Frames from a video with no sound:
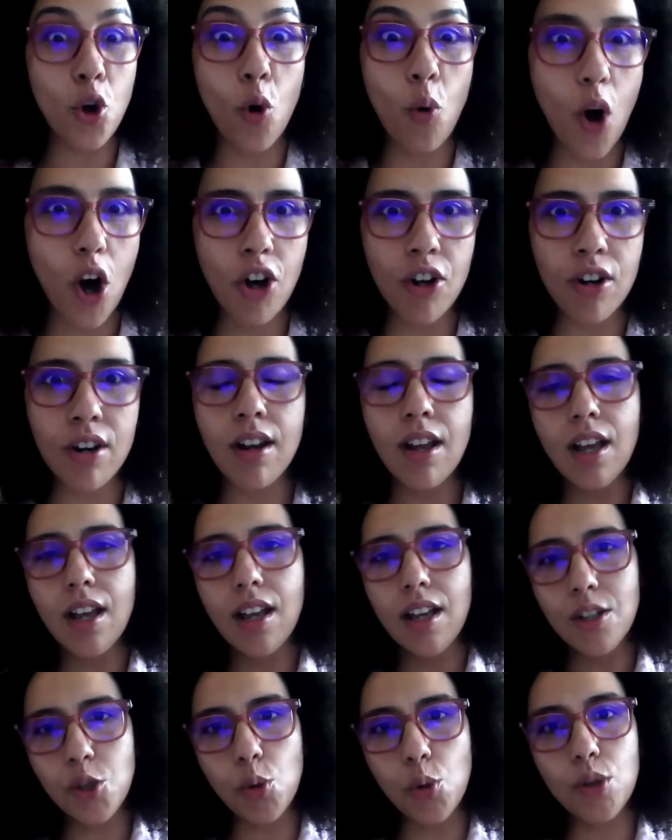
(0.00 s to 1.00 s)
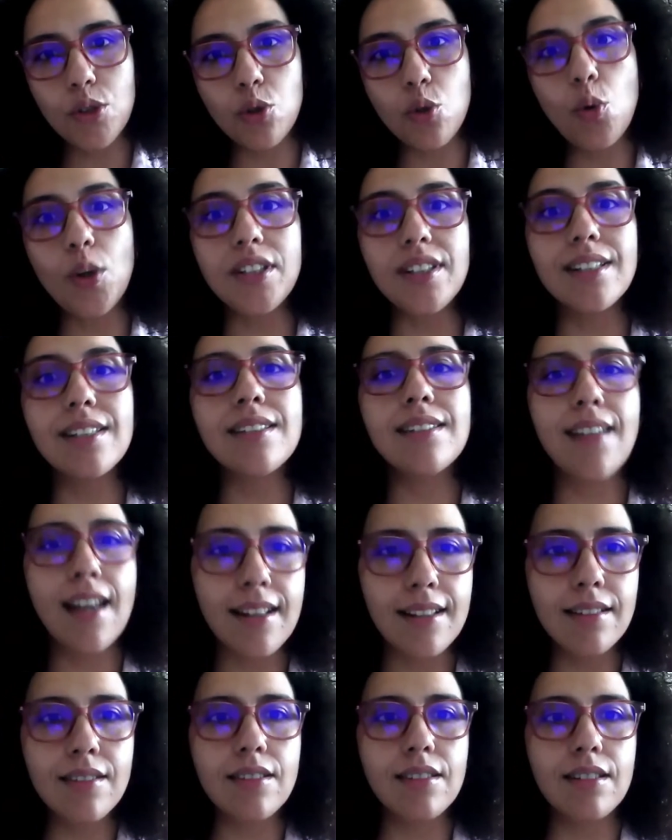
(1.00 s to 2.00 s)
go on. So to what
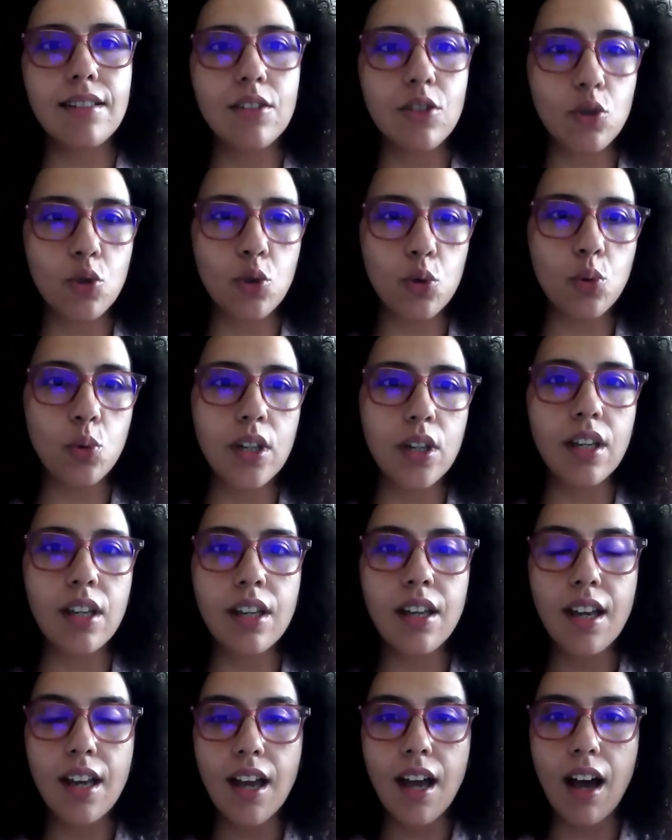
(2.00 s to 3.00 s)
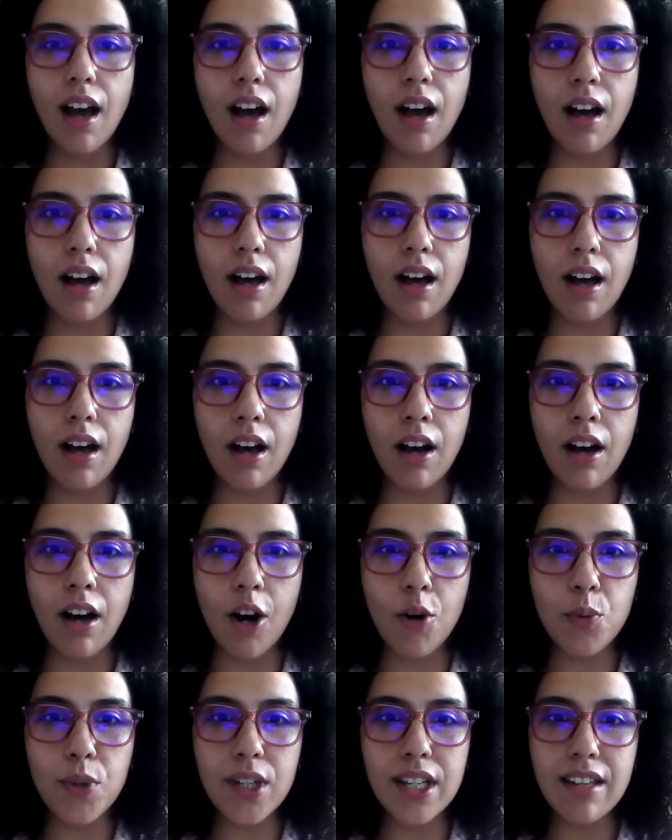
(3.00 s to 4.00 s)
extent do we
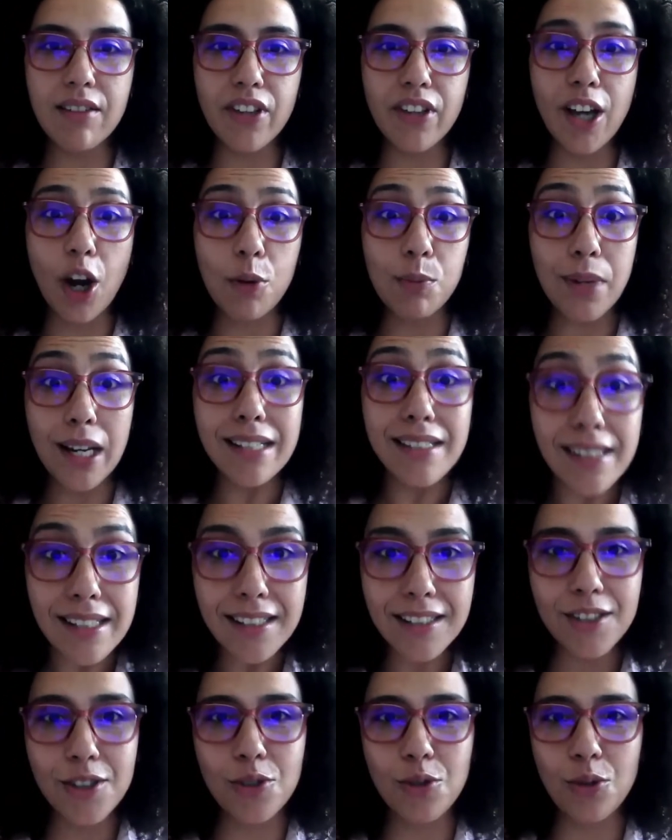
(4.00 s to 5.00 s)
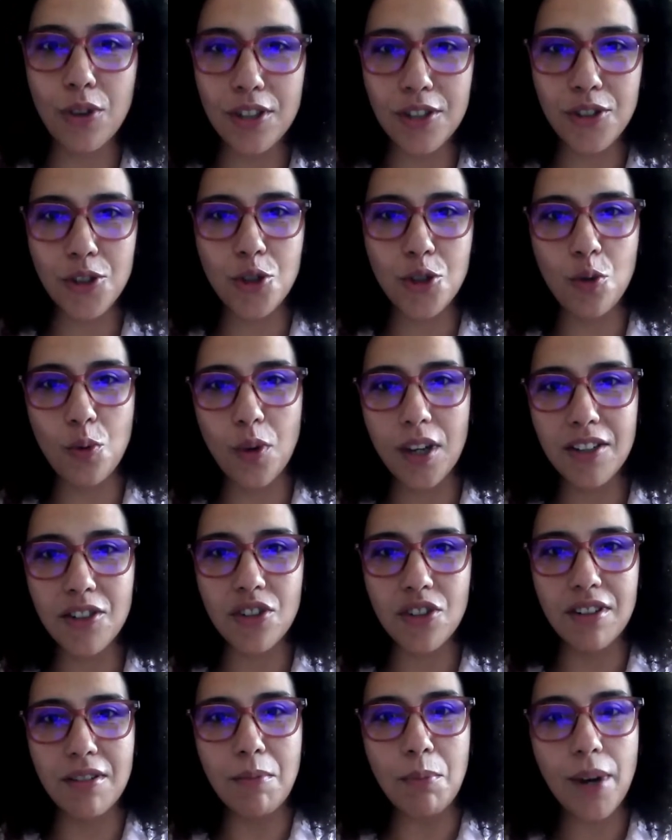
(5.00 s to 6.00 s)
are we giving our blessings to the
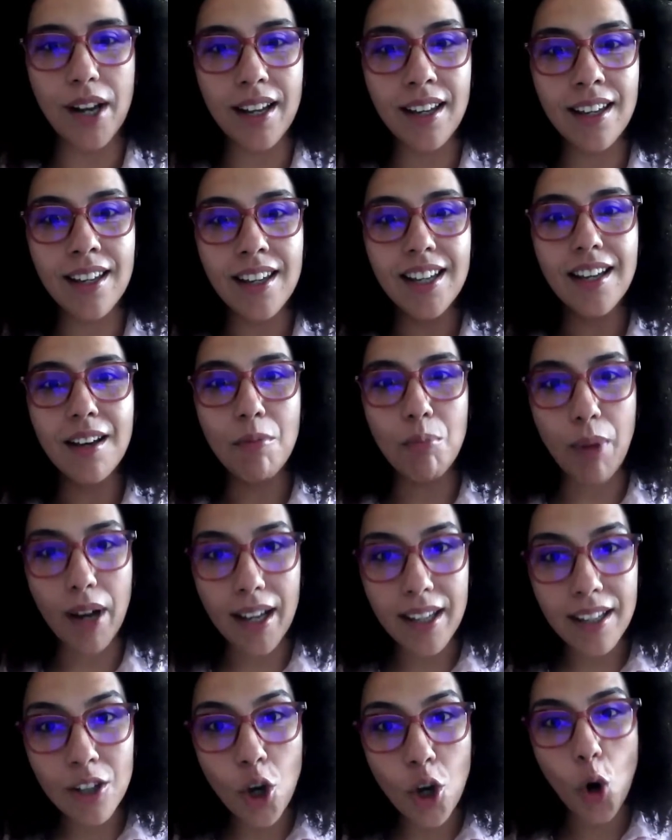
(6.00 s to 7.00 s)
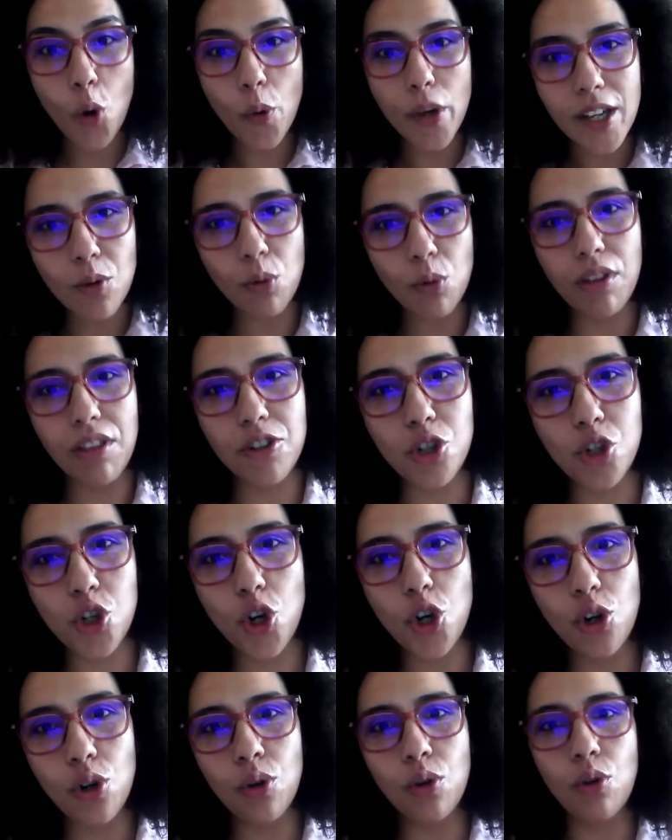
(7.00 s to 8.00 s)
situation by going with the
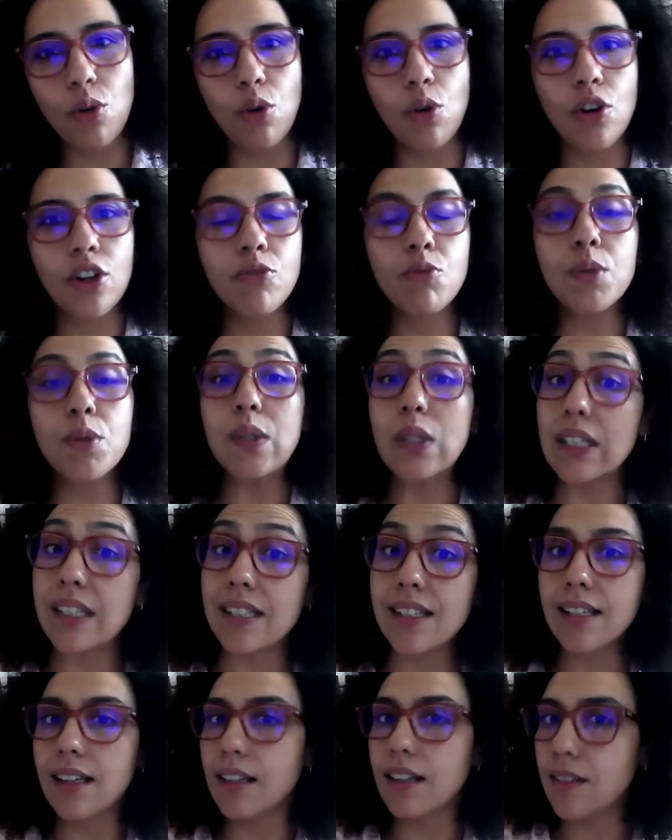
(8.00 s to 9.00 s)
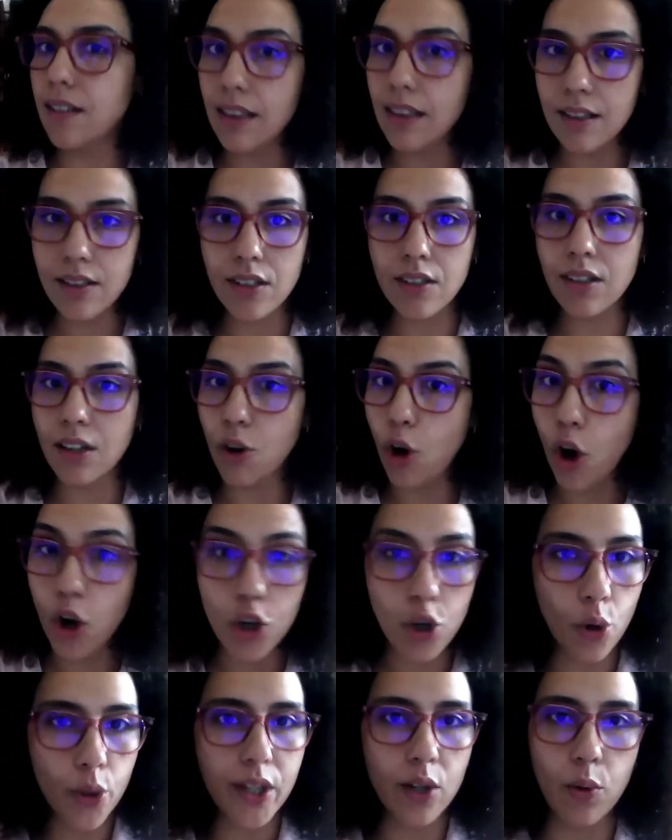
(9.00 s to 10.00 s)
show or resisting it? And this is an
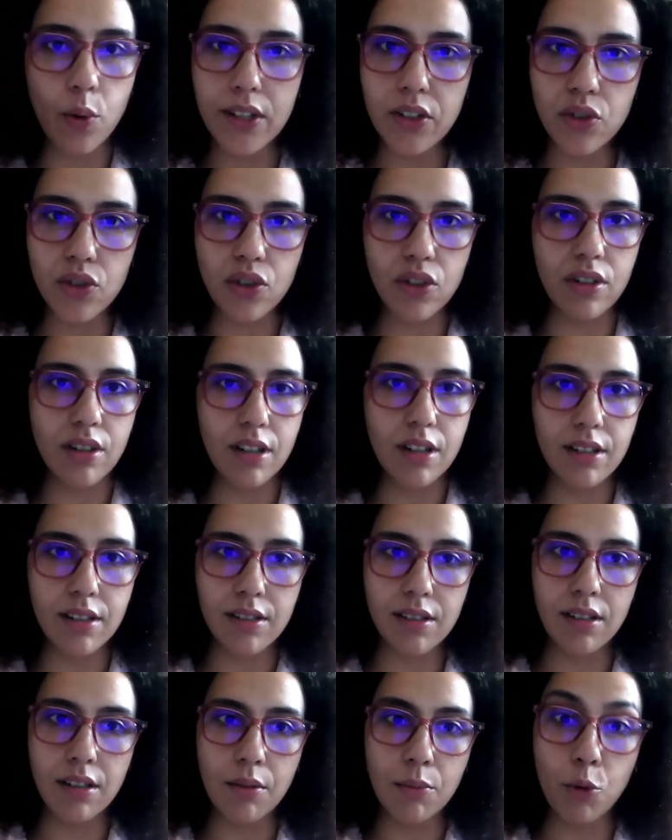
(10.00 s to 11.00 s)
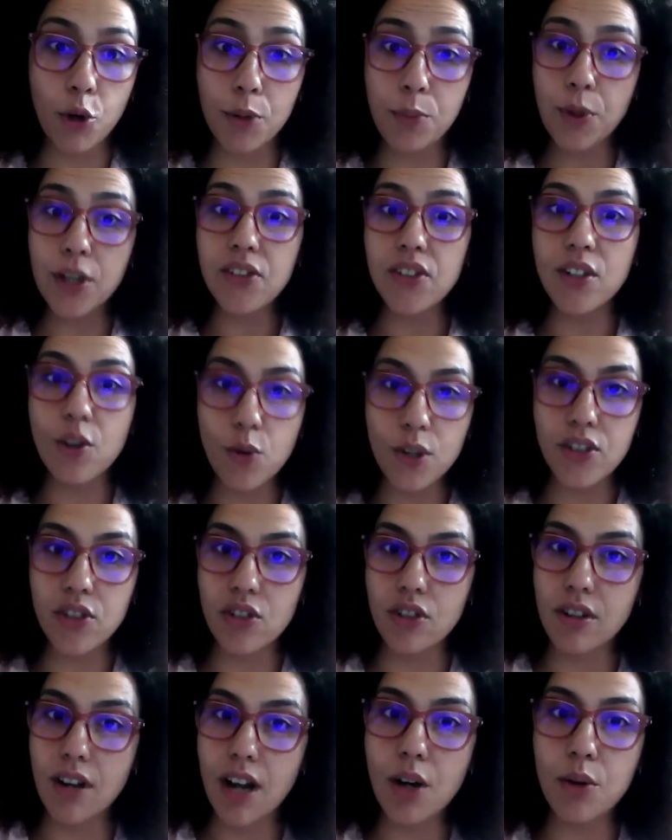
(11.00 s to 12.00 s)
ongoing question. It's a more pressing
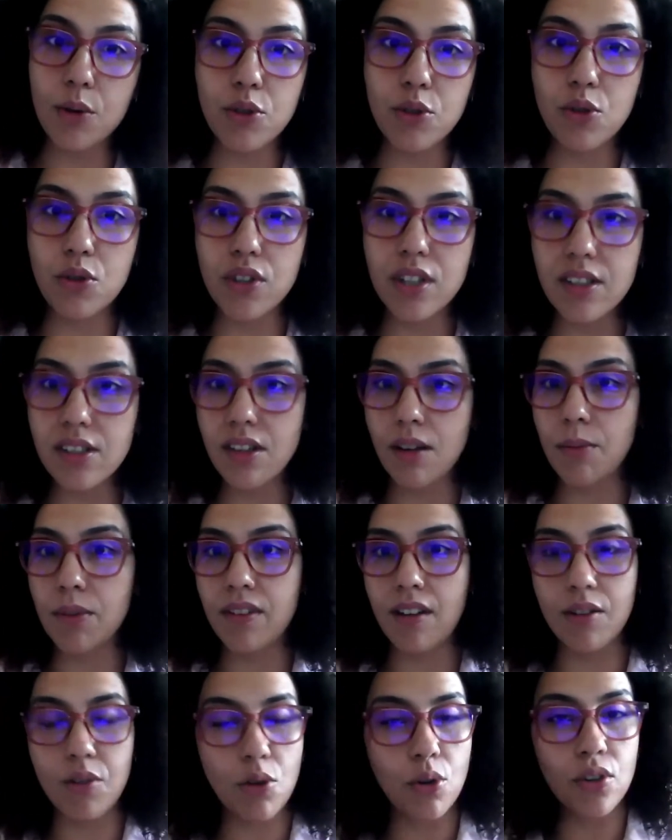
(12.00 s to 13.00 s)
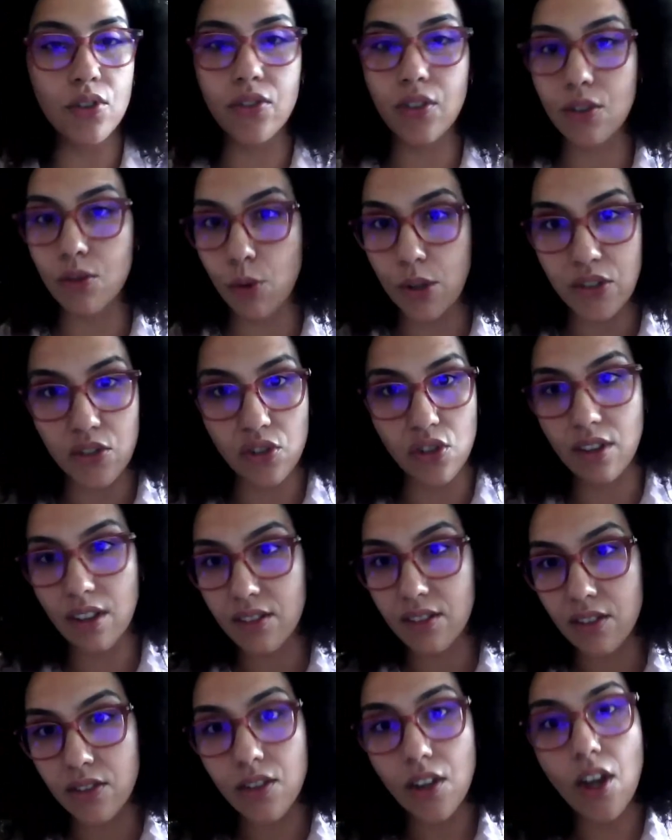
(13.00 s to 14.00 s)
question now in Tunisia, but I know it's a question
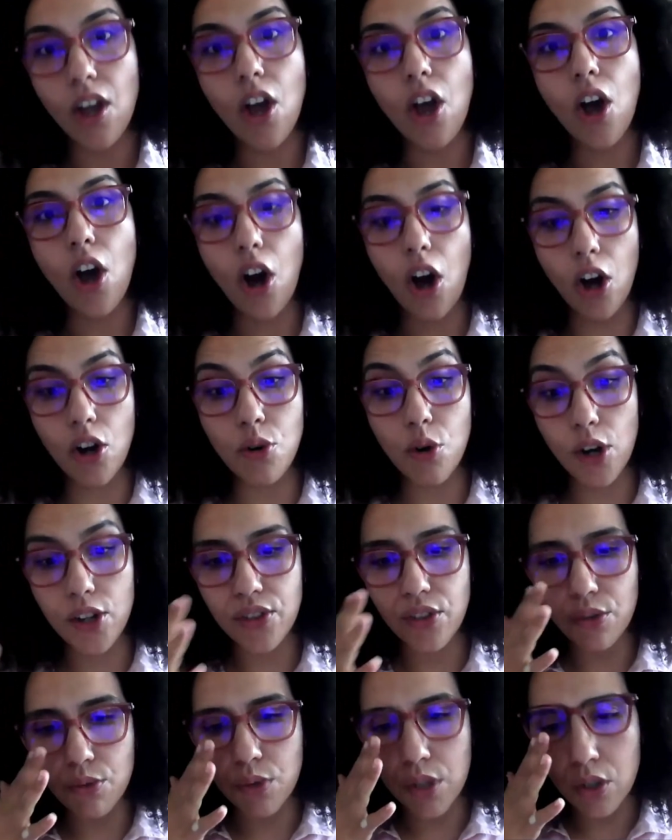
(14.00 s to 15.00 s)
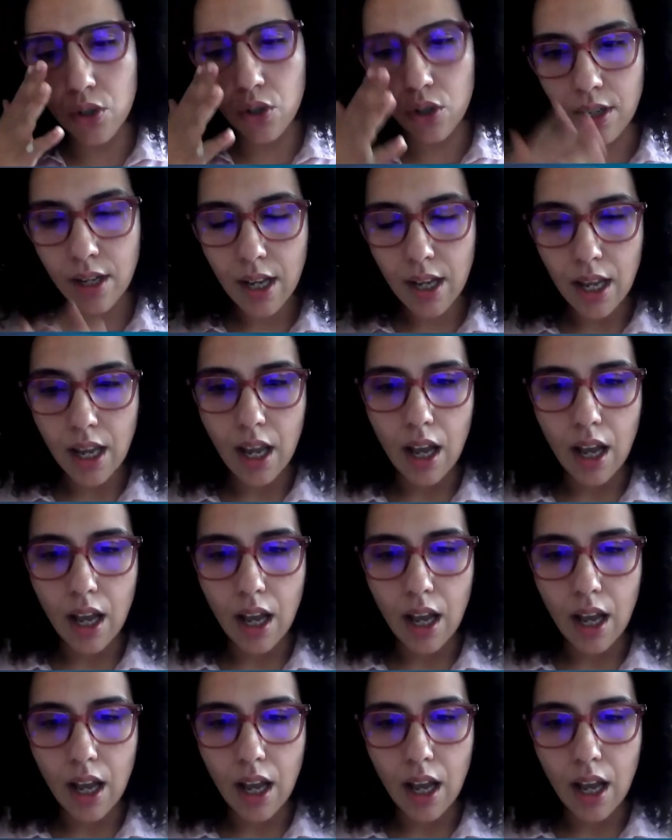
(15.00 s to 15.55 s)
that is across the region.